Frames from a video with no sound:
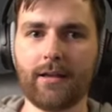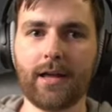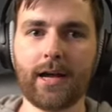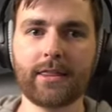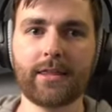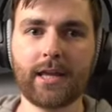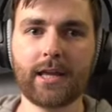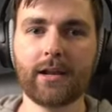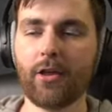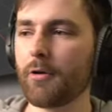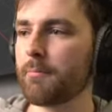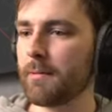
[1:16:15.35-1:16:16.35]
I think a
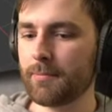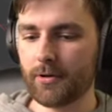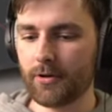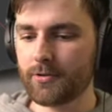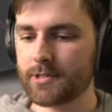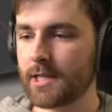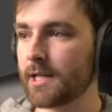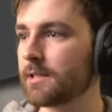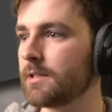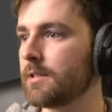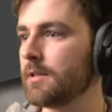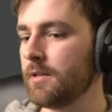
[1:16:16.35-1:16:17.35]
lot of people are using it.